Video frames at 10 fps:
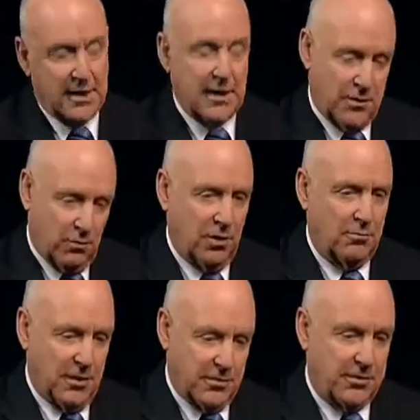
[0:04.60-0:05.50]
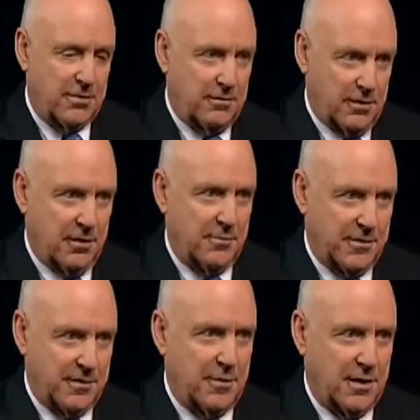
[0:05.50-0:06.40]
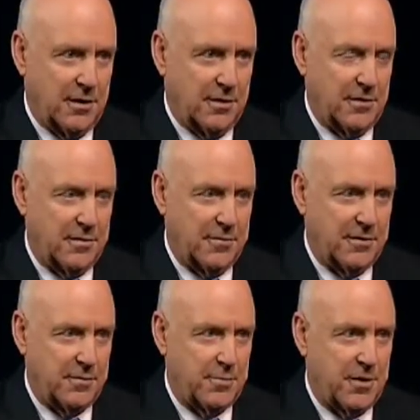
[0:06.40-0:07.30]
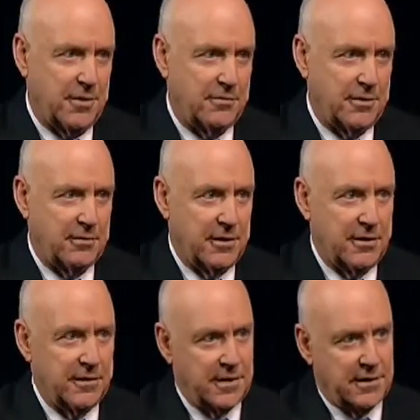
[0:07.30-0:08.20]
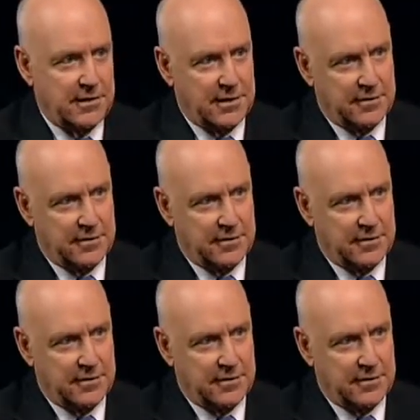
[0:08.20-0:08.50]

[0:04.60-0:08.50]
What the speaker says: Yes, well, most economists are market economists, Brian, to a degree these days,